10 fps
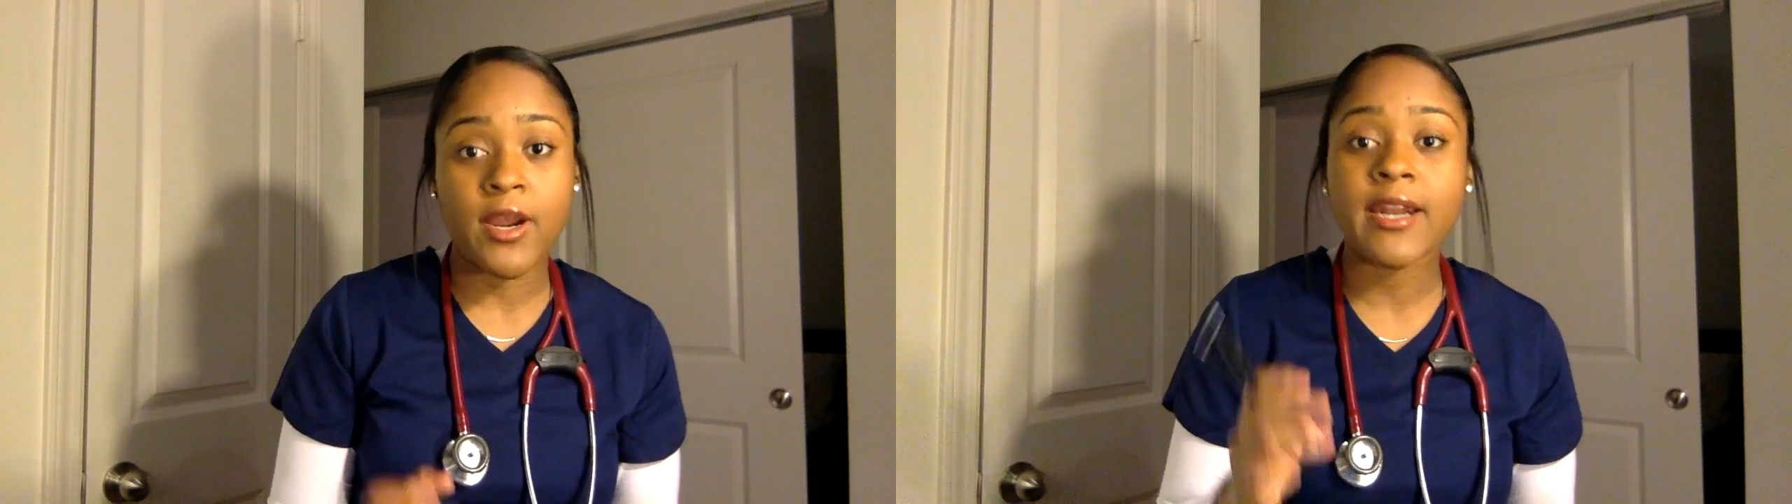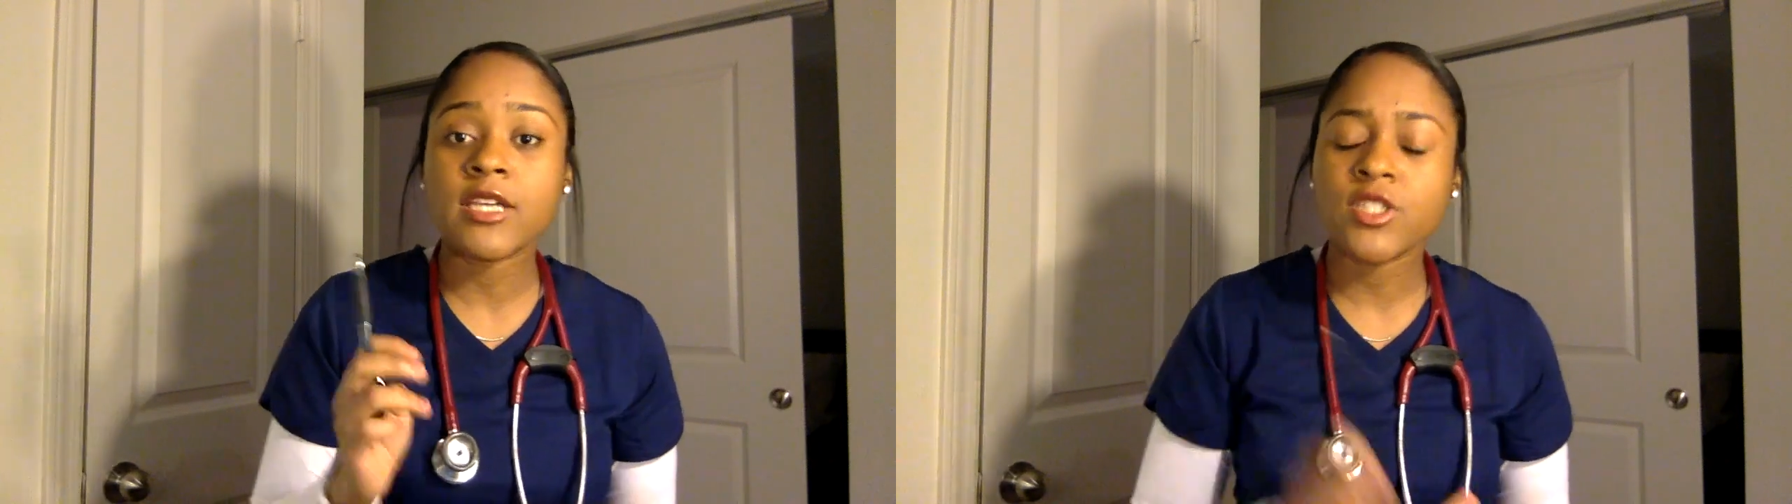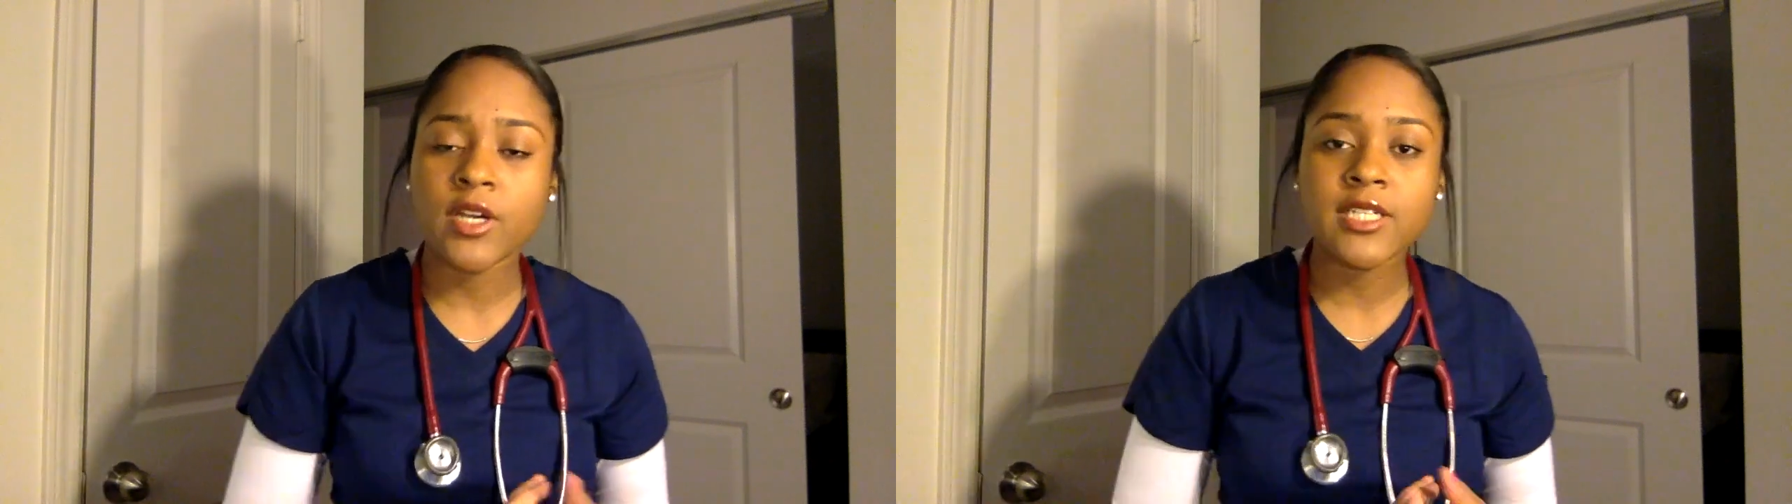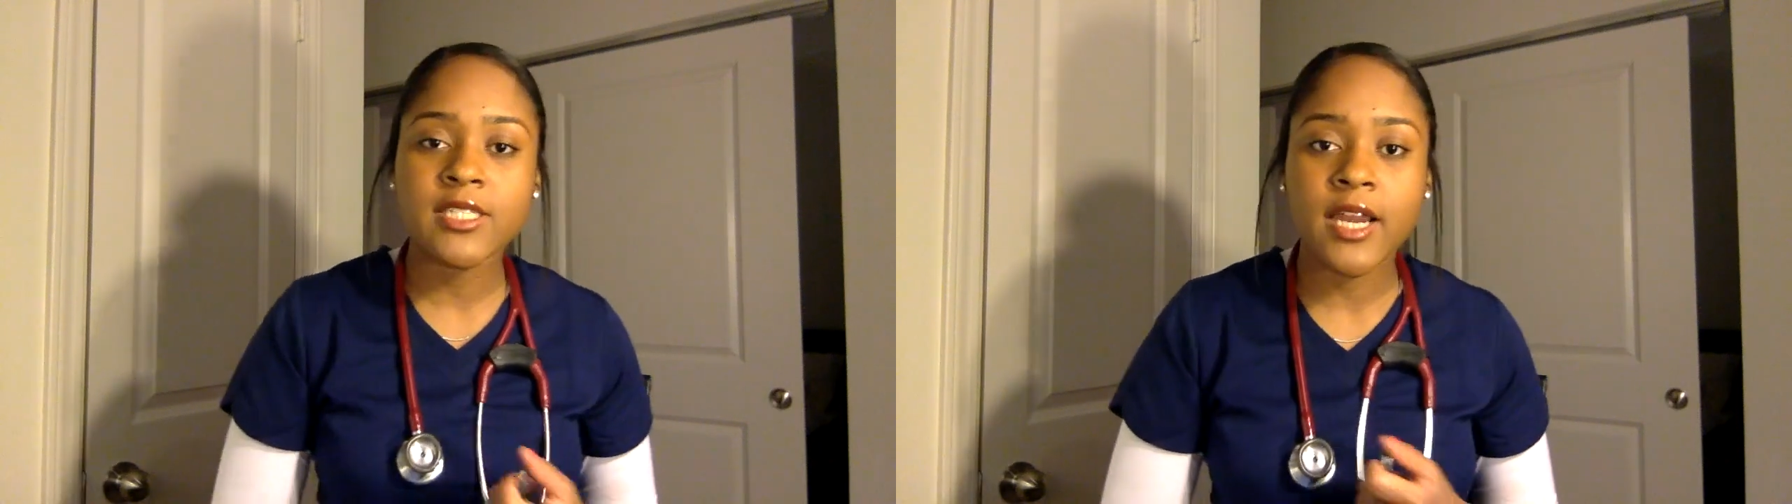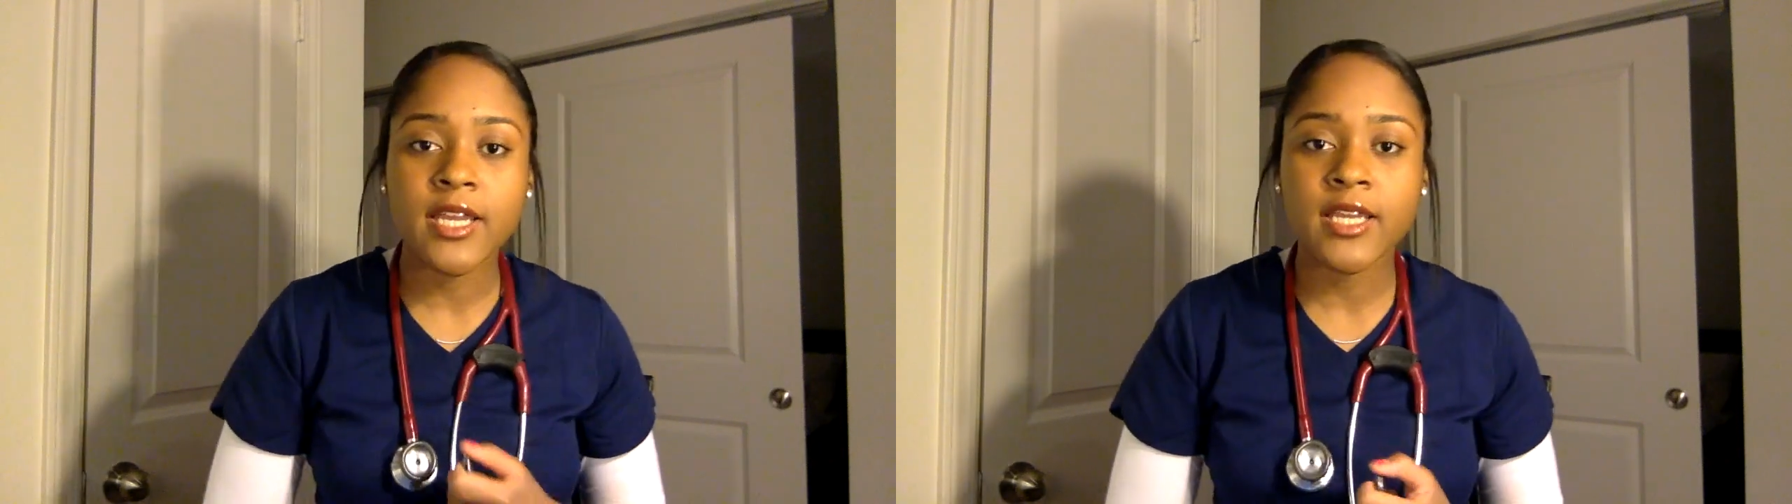and I started
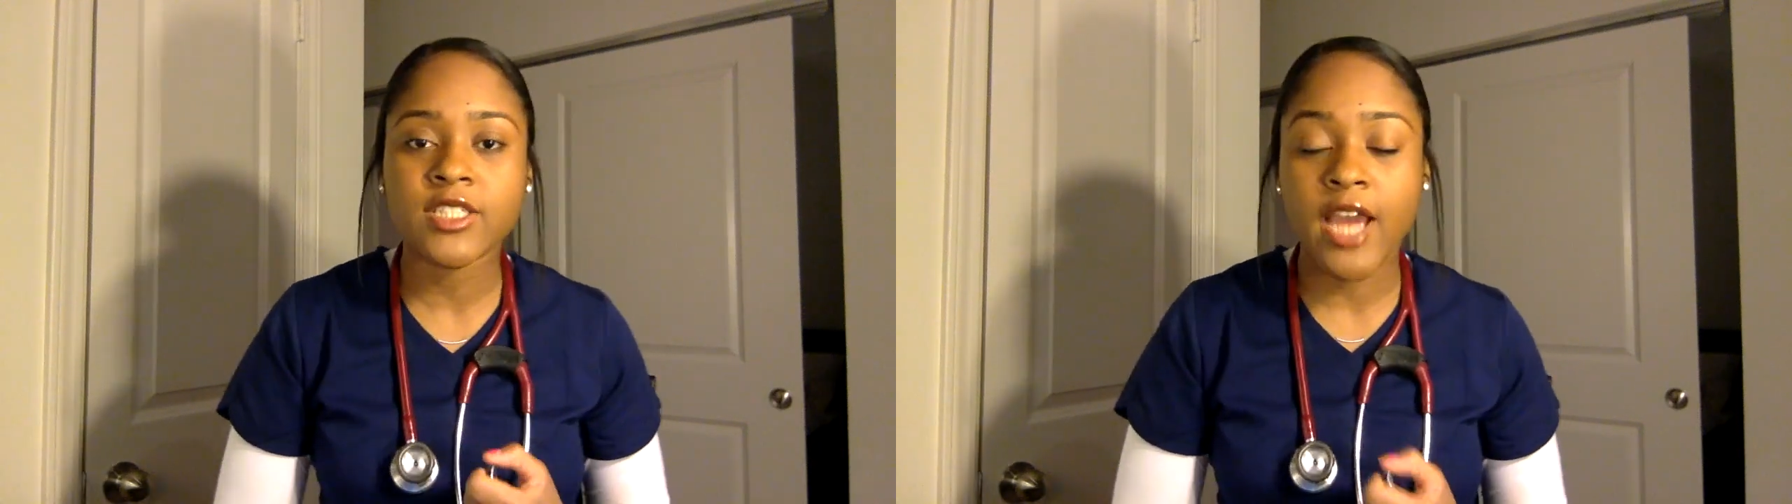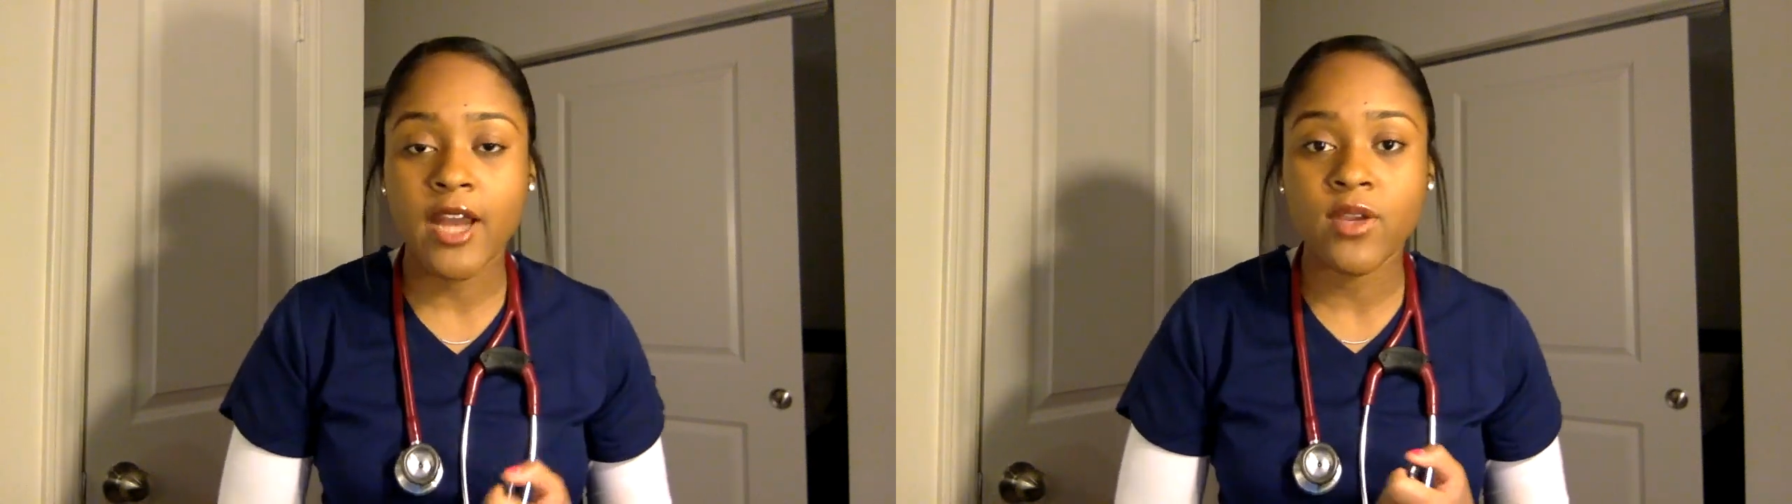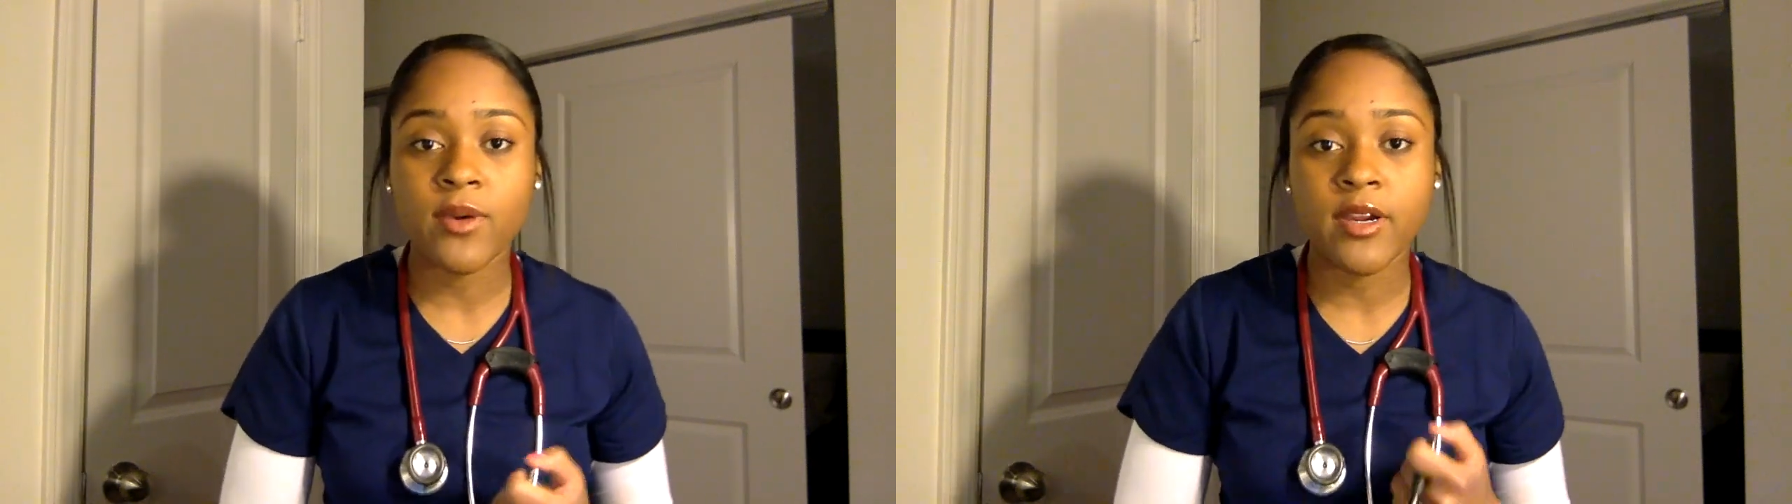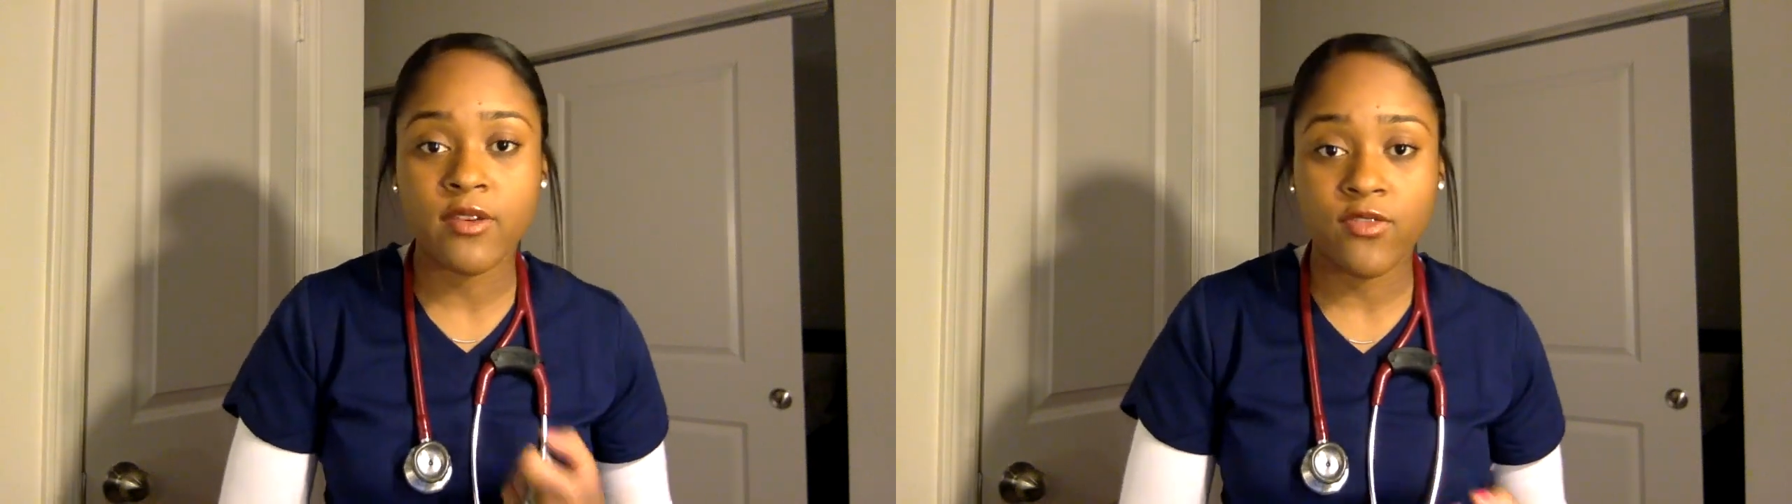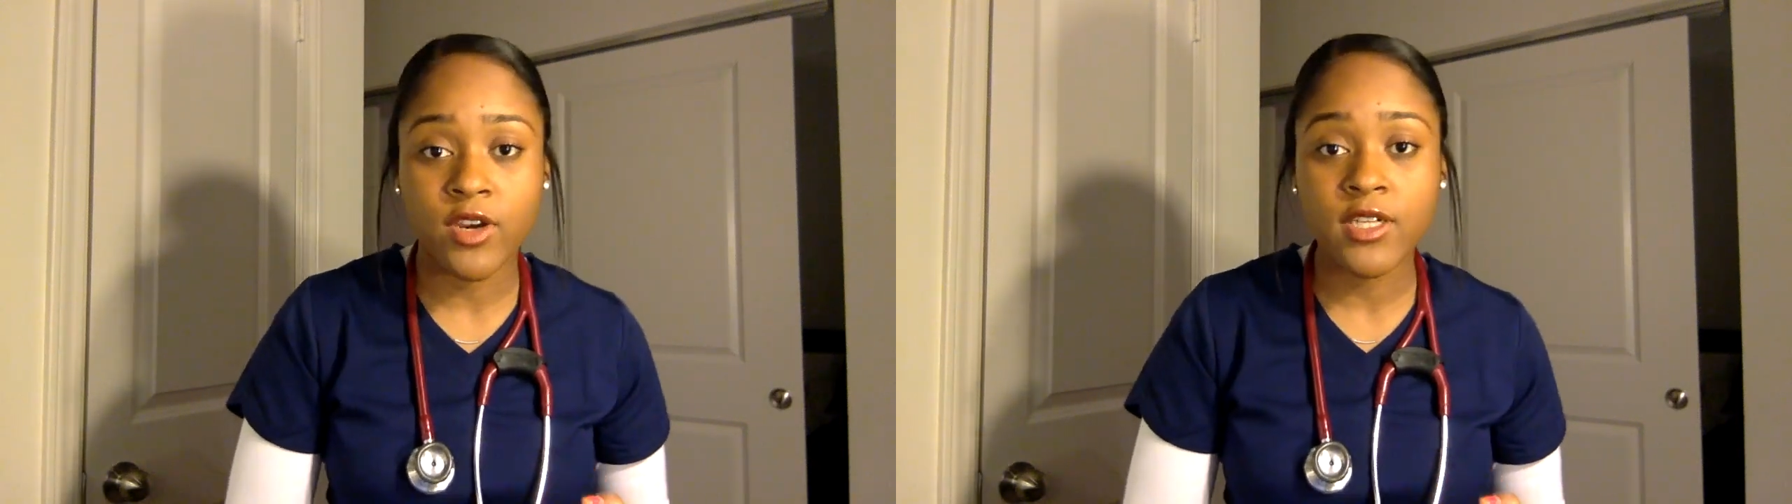studying January
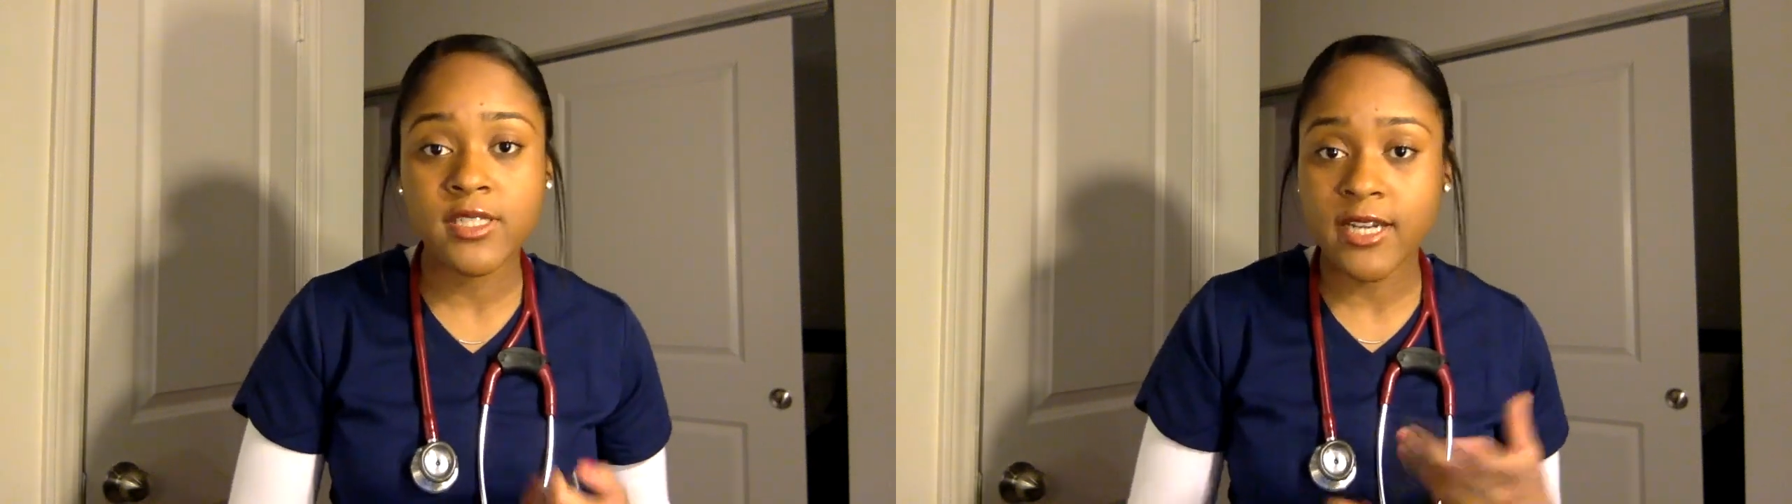1st,